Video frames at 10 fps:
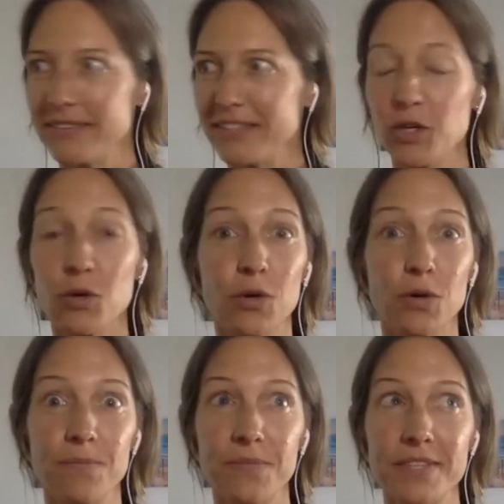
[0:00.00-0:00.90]

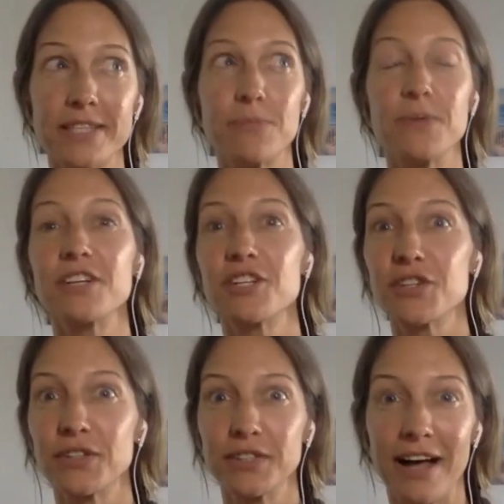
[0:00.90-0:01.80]
your
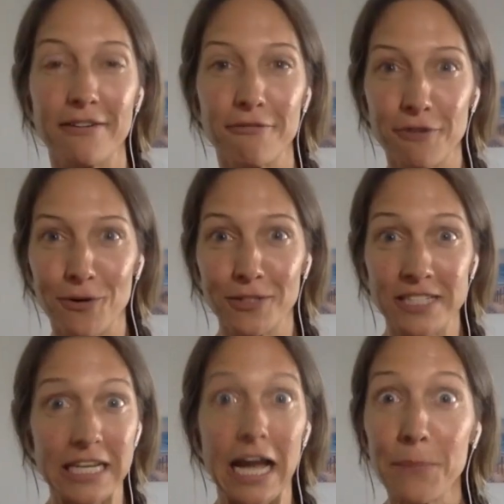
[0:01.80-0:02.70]
spiritual
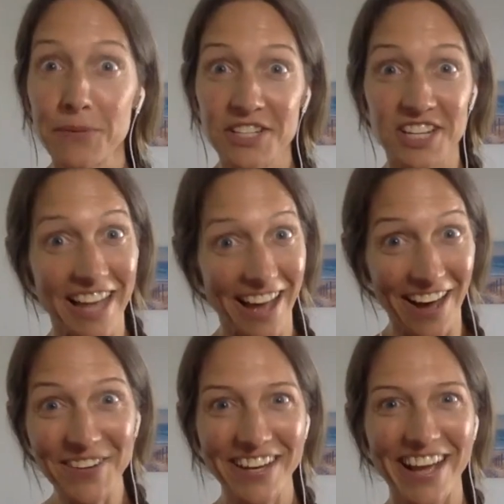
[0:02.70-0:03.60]
unfolding up to
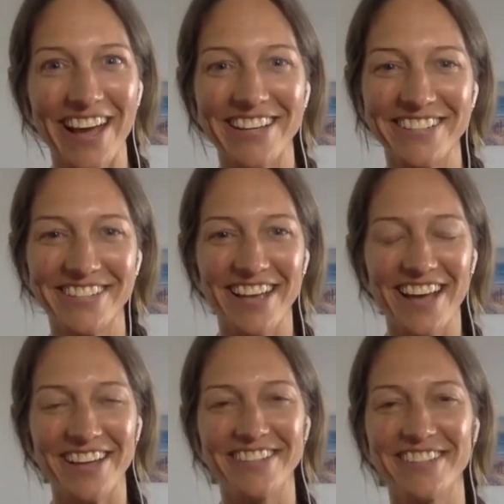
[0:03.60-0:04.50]
now has
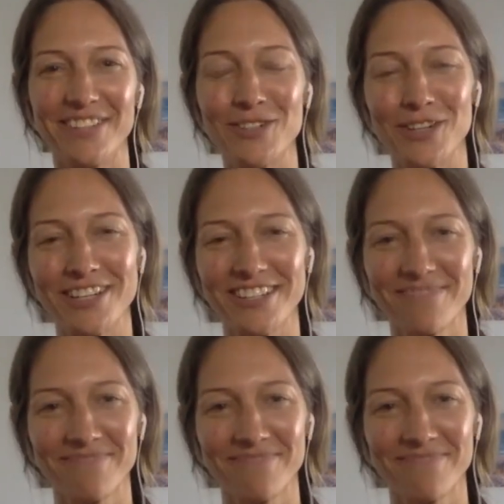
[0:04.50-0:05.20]
looked.